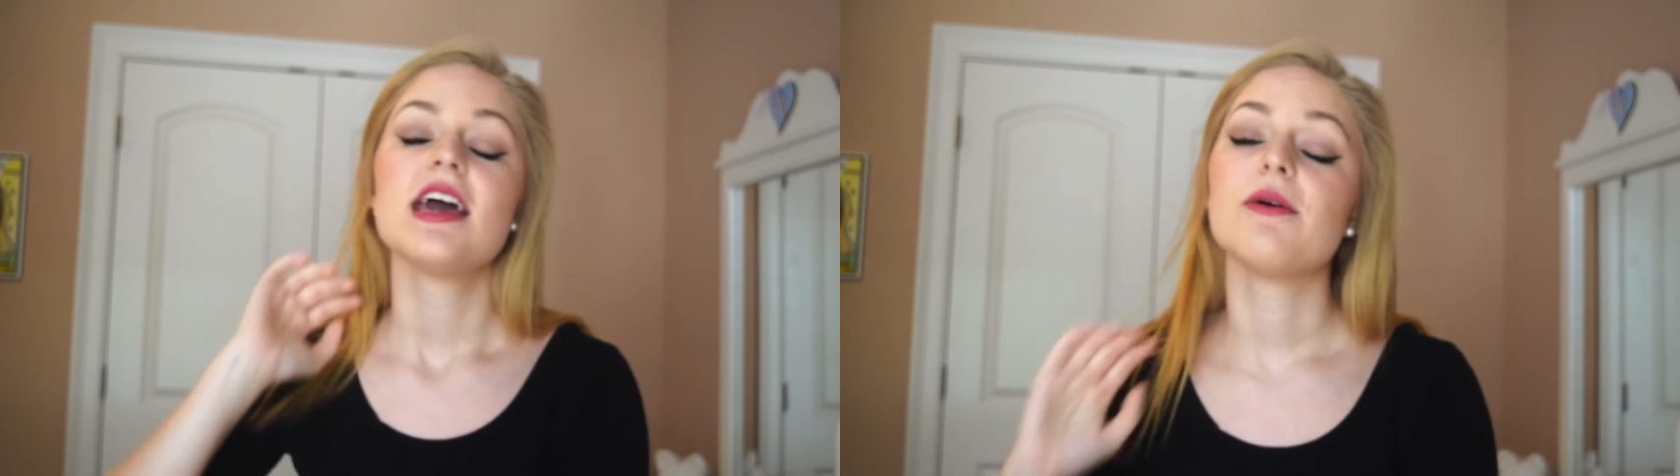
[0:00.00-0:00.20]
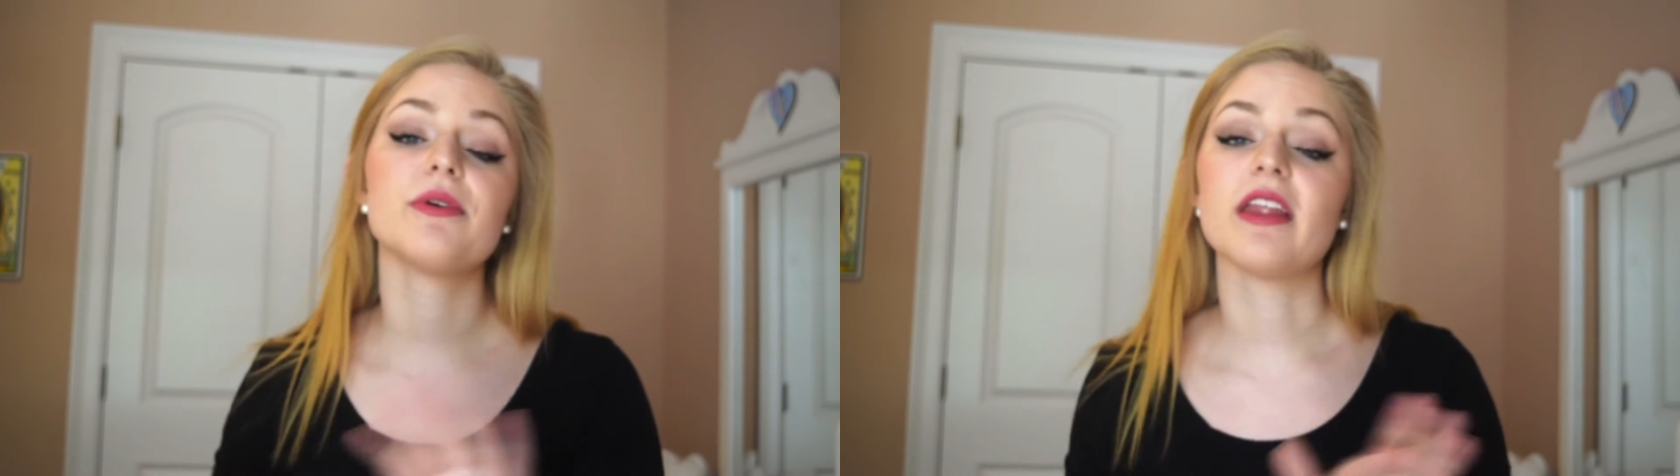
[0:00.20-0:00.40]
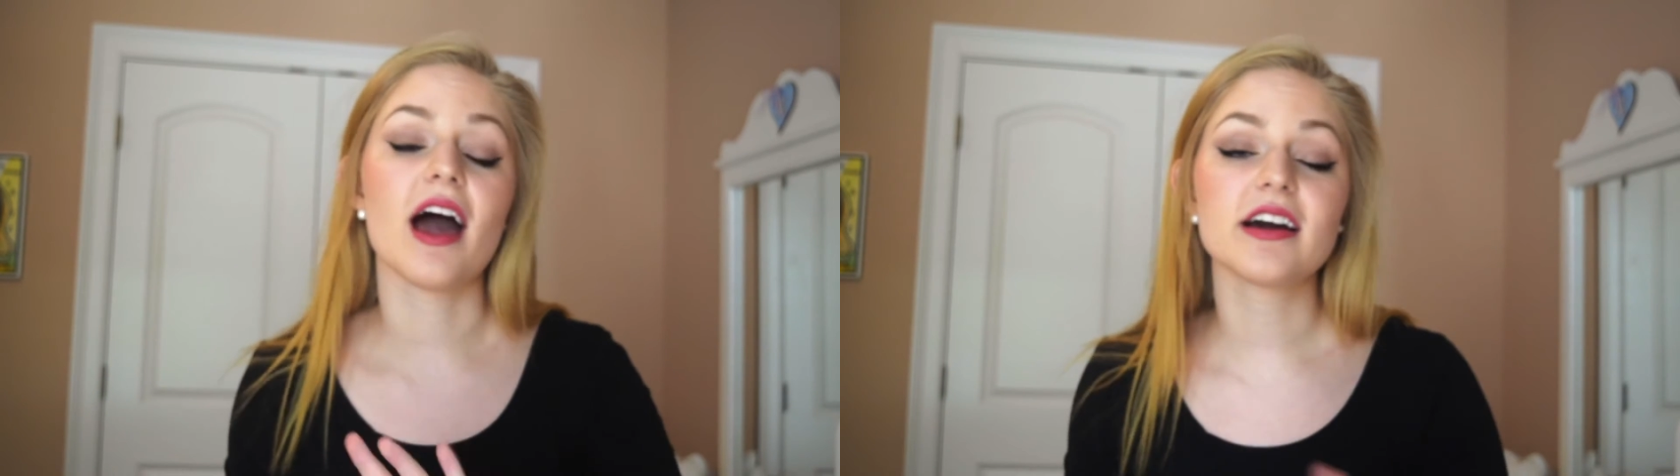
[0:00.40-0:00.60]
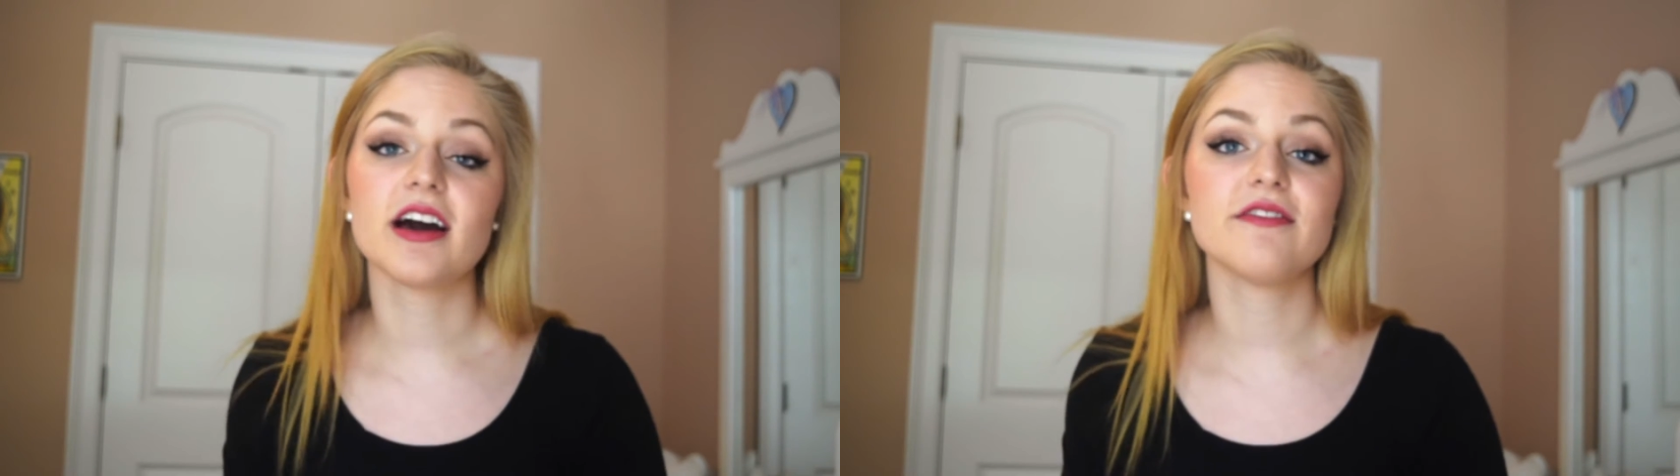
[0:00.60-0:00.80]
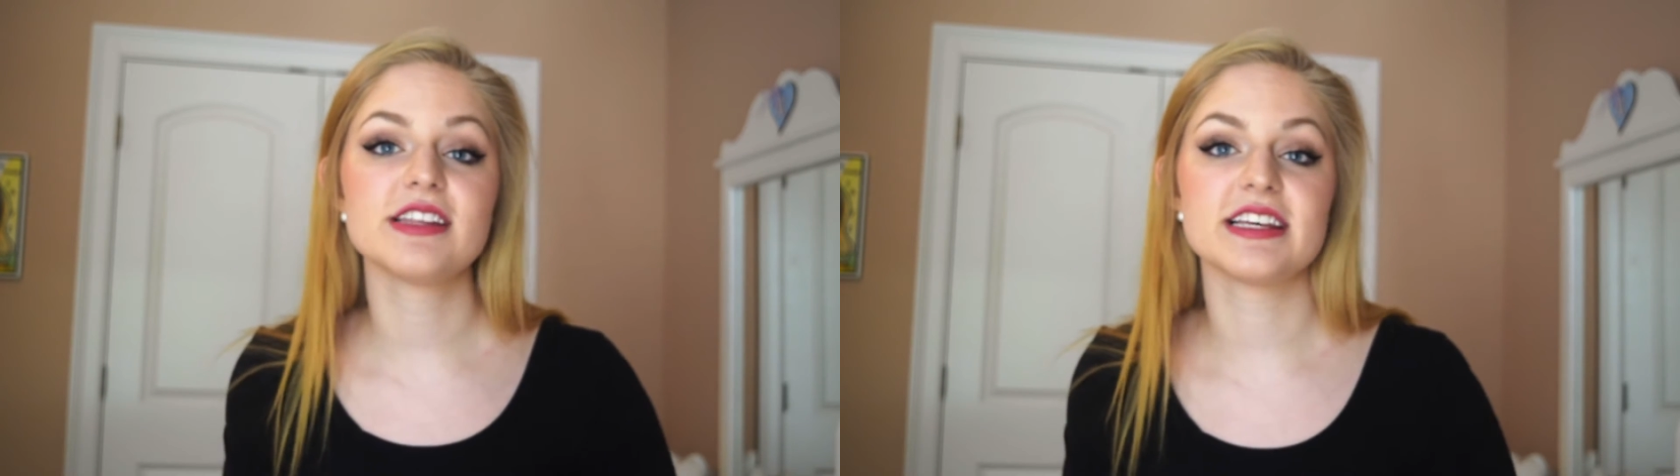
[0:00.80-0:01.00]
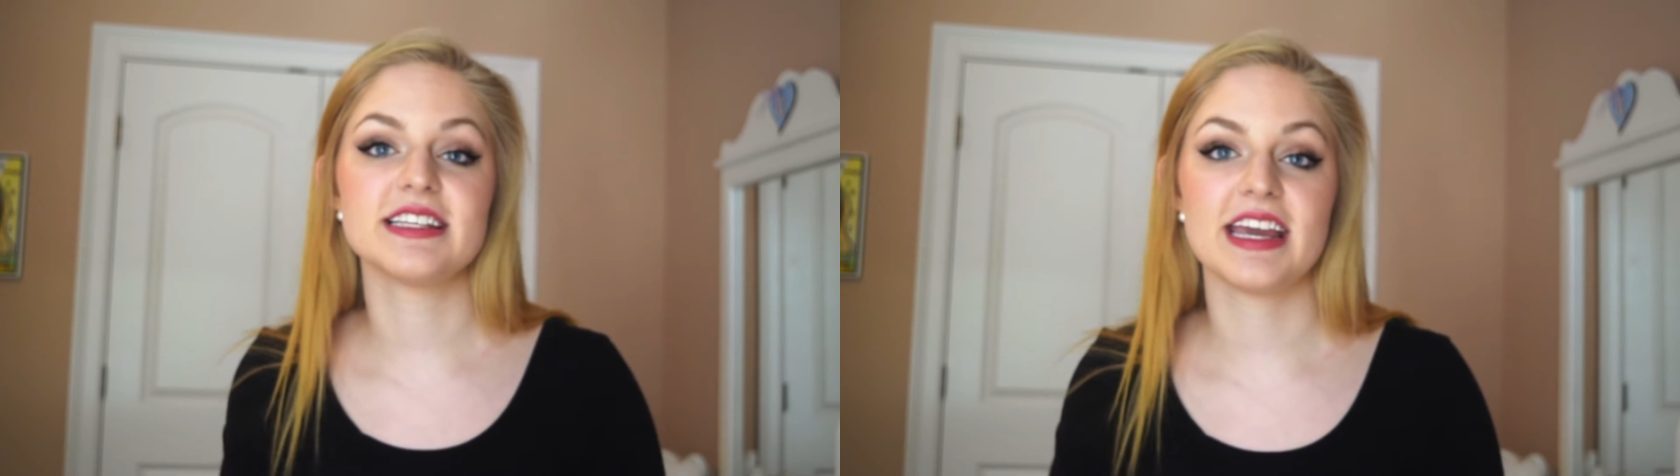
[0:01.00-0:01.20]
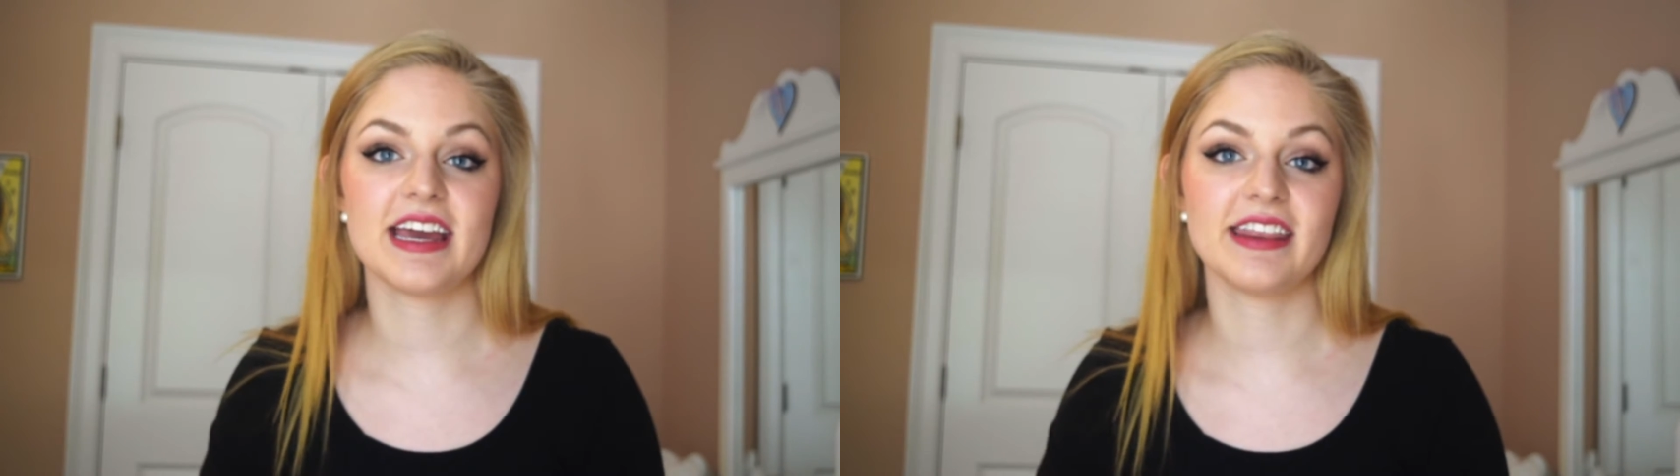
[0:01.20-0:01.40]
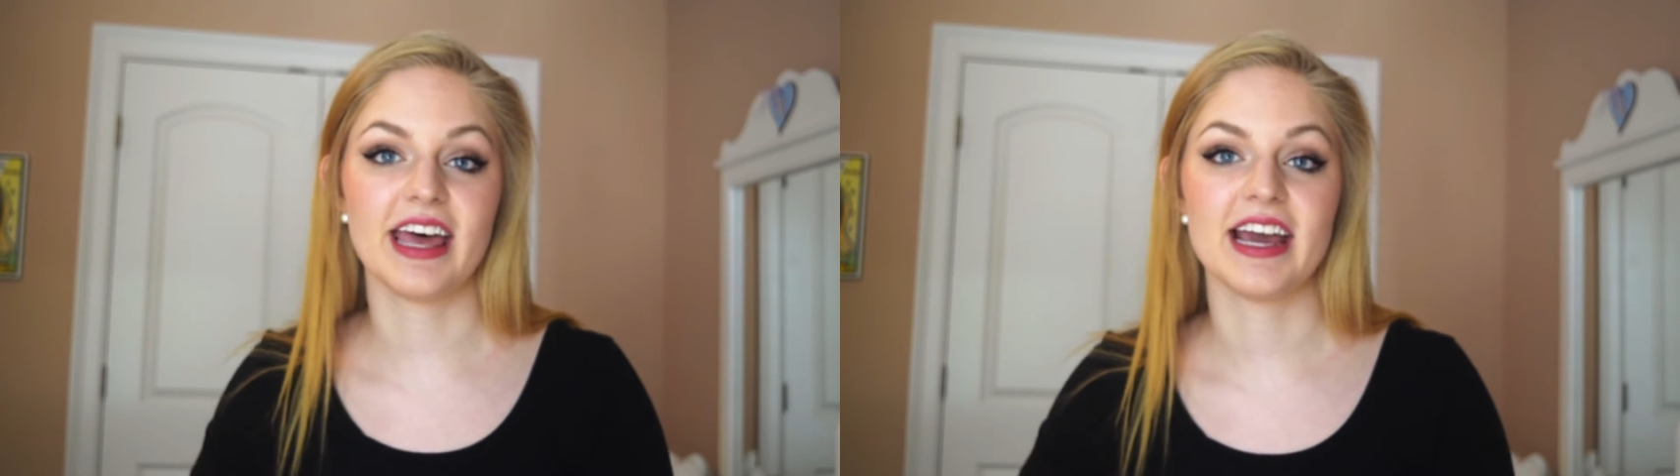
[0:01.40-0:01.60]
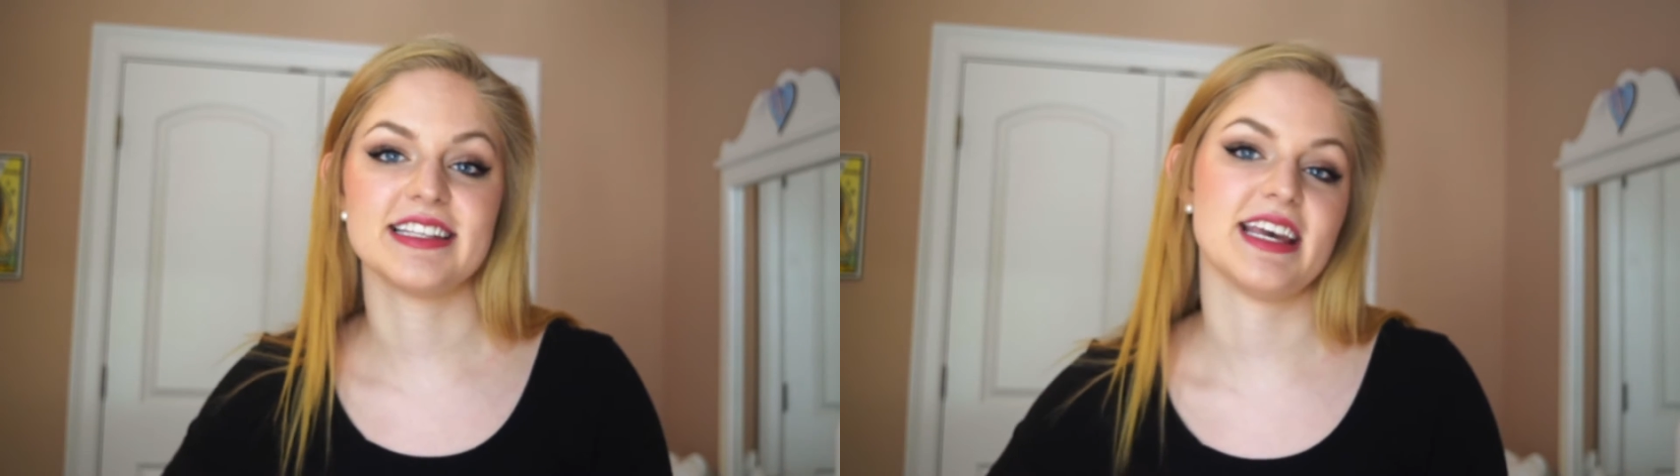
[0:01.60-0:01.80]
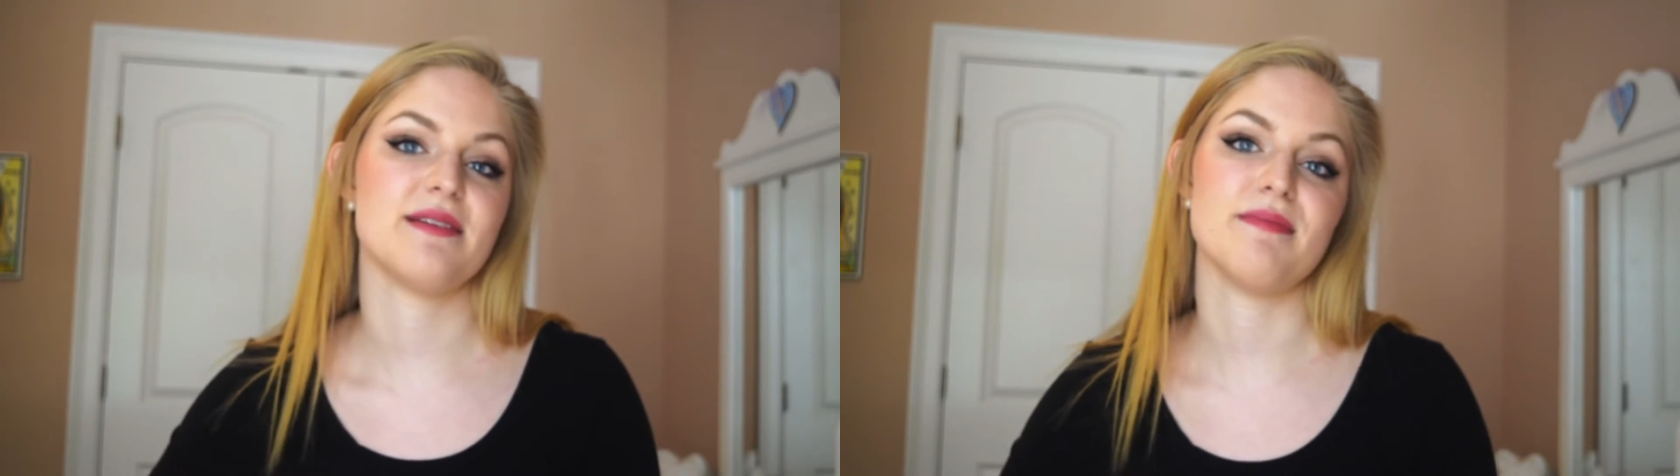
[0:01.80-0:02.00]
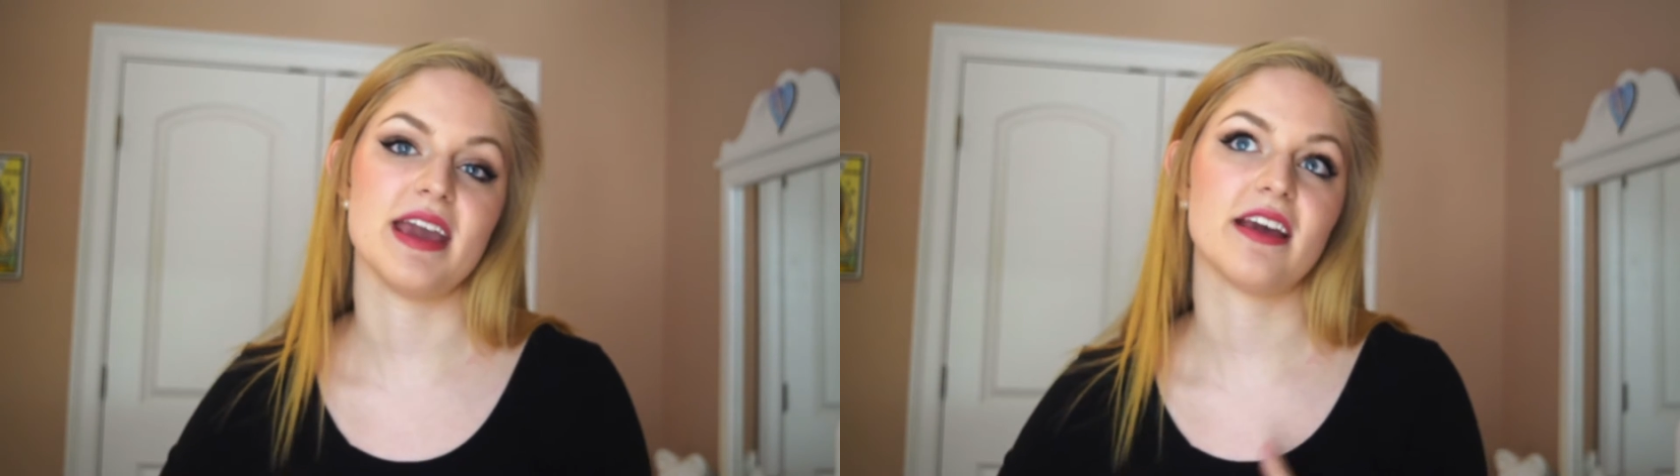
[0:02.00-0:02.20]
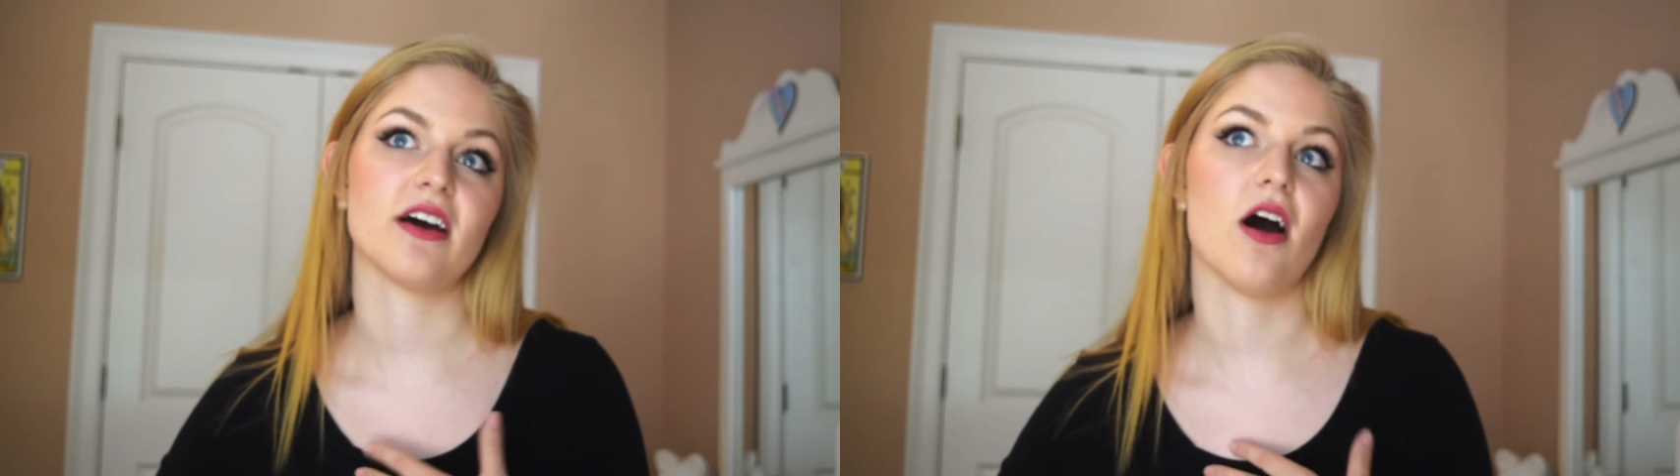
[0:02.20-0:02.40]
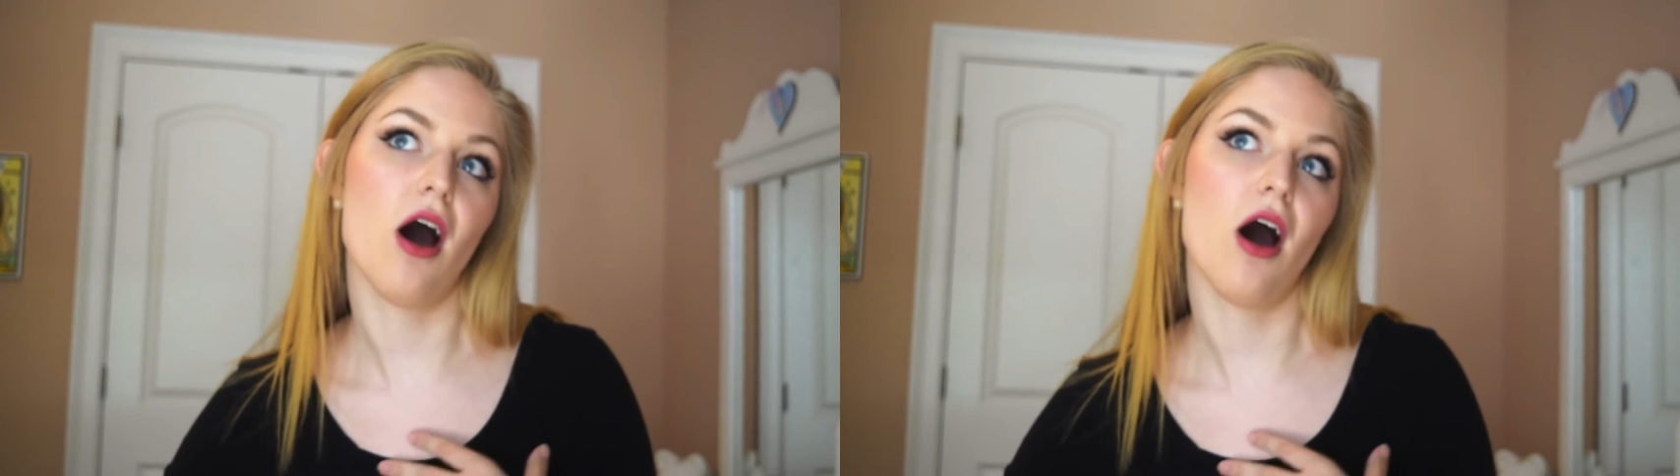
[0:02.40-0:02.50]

it will not cover the tan lines and make